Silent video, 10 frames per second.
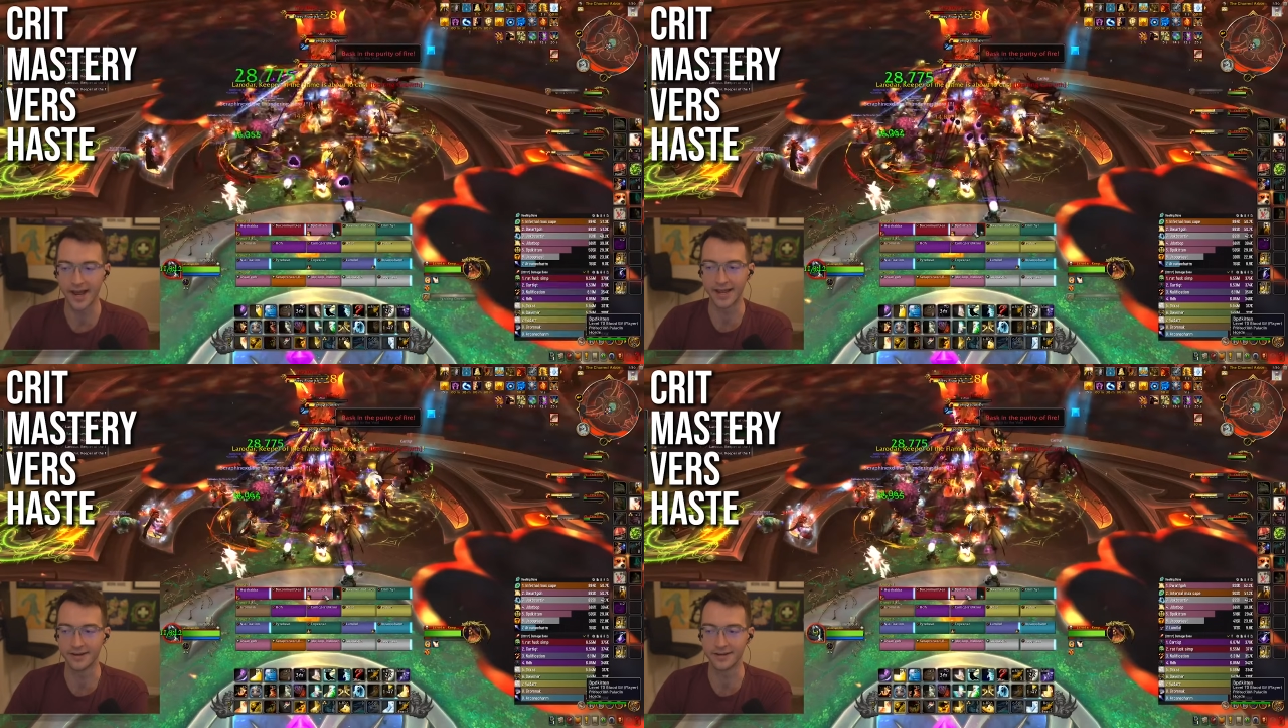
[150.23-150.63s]

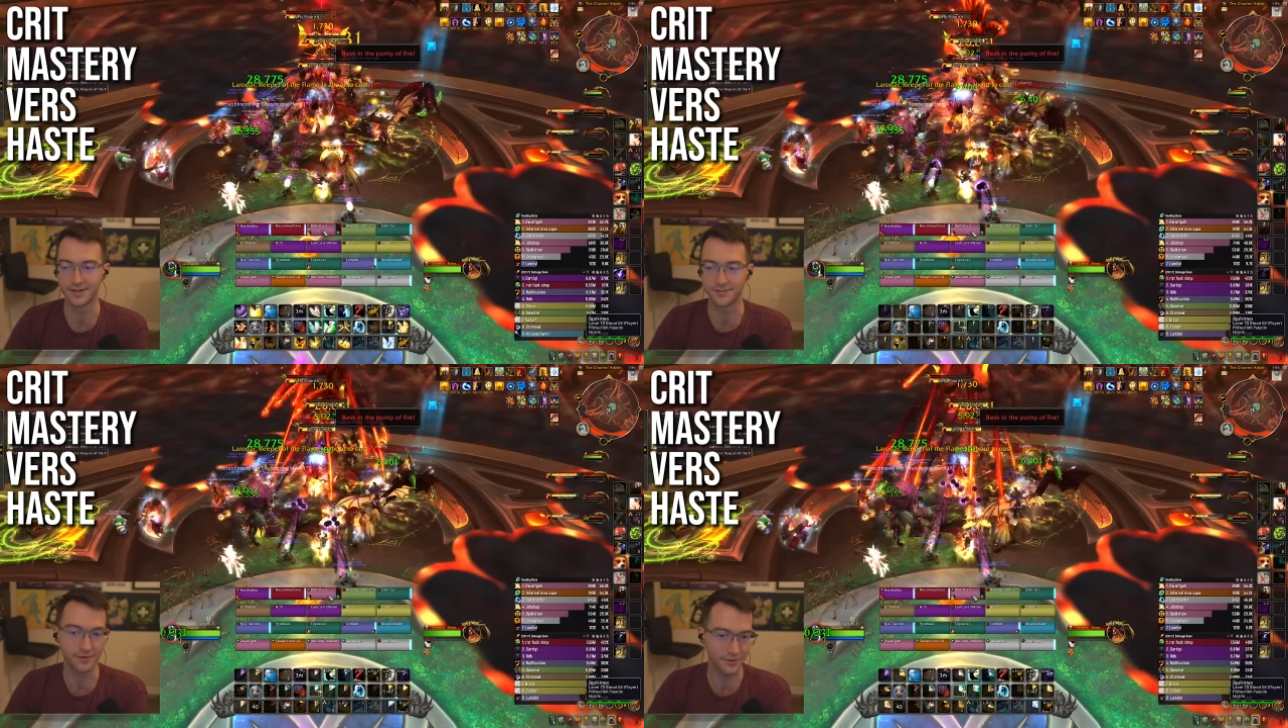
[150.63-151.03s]
And
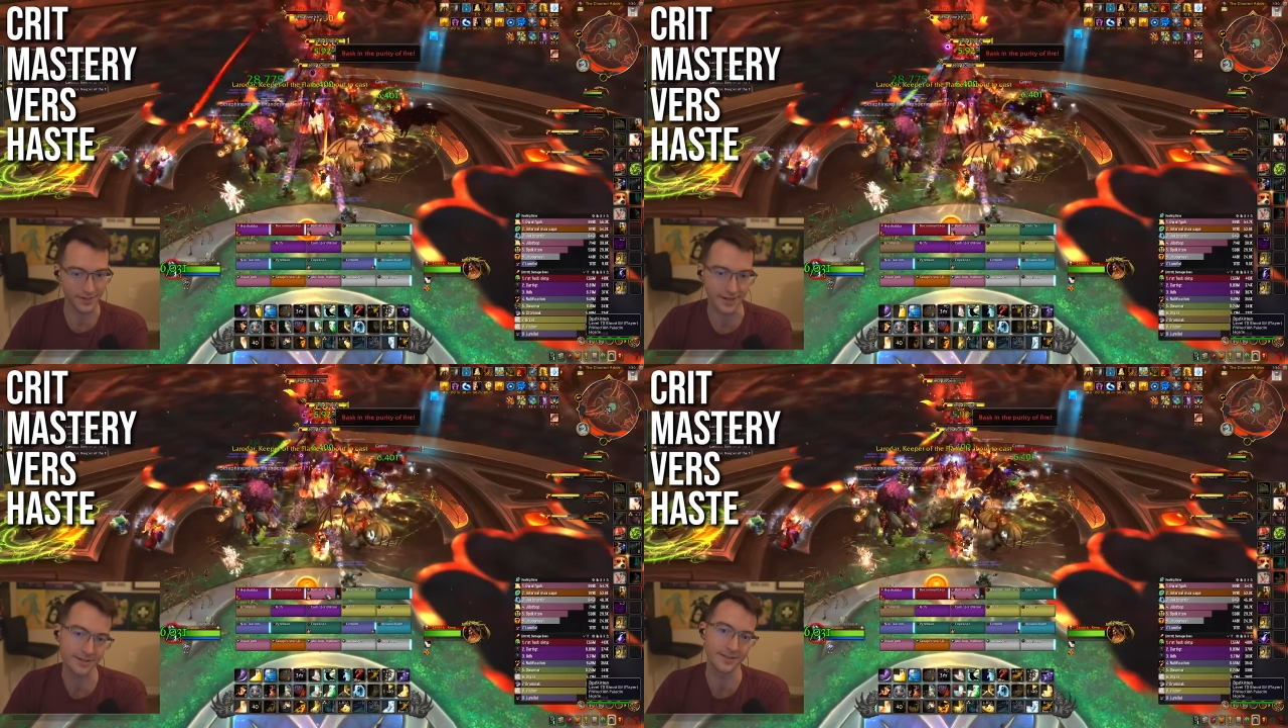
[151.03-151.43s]
it's
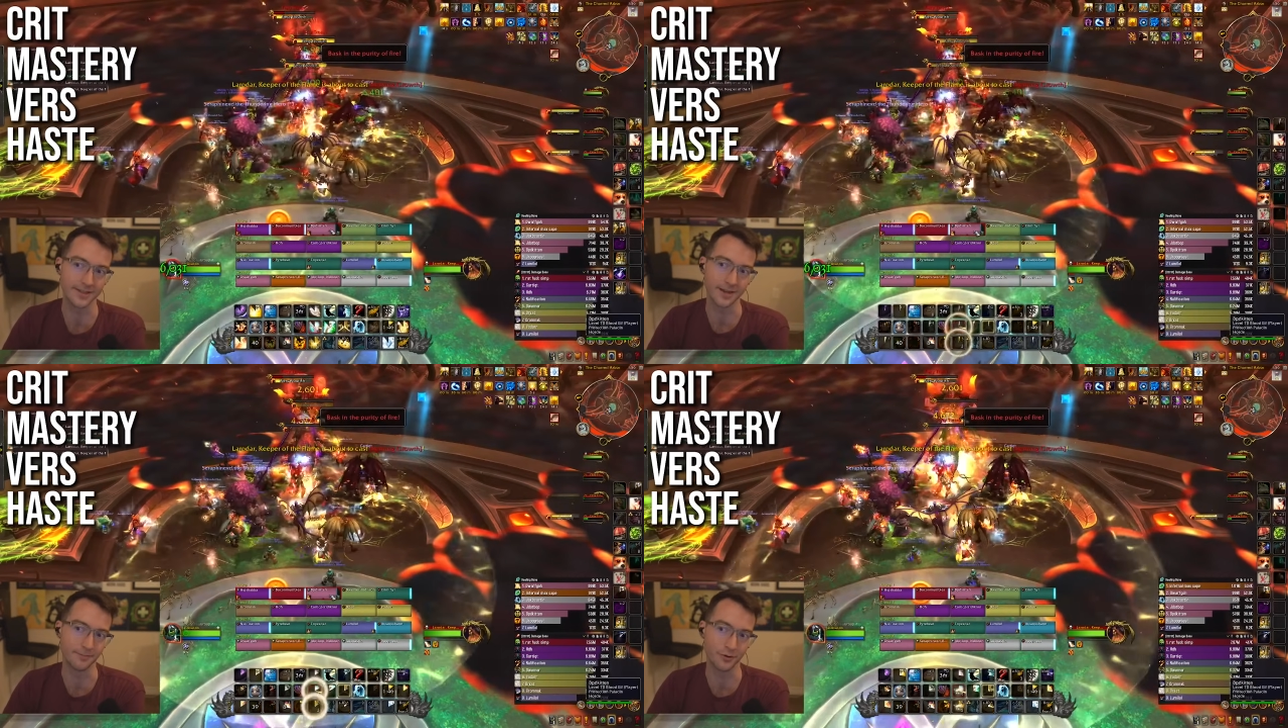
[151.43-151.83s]
very likely
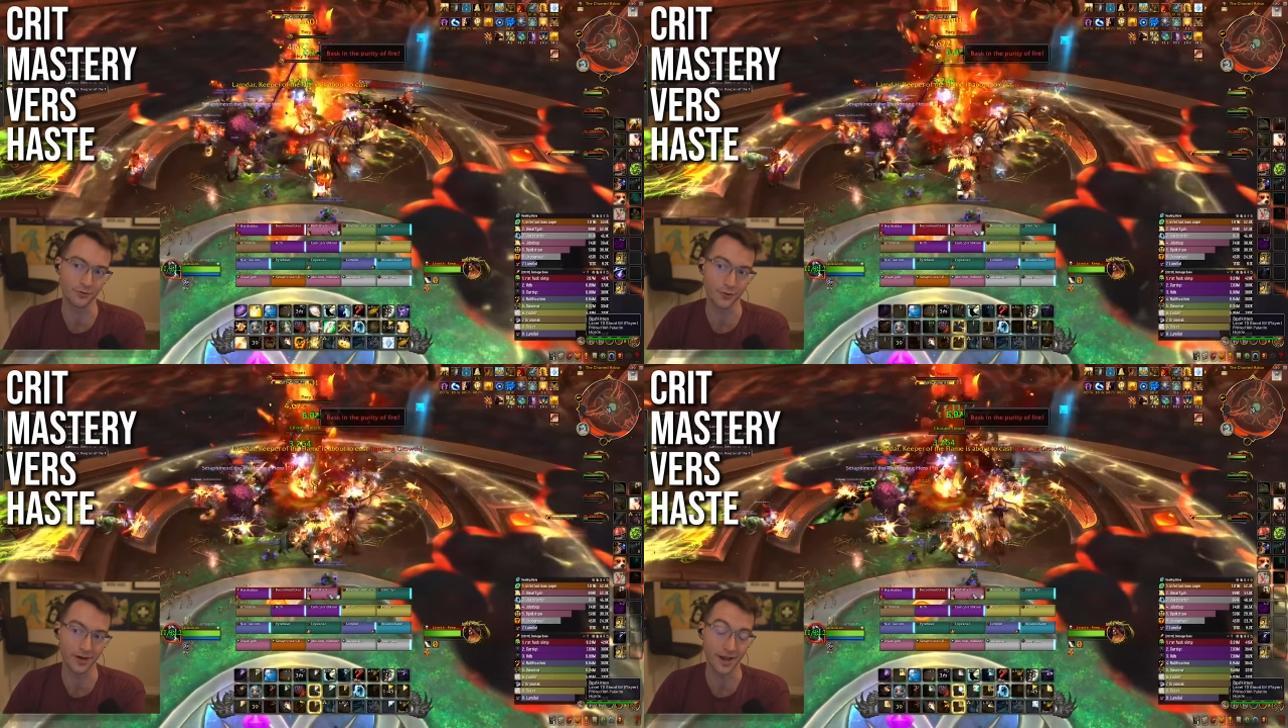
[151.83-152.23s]
that both Crit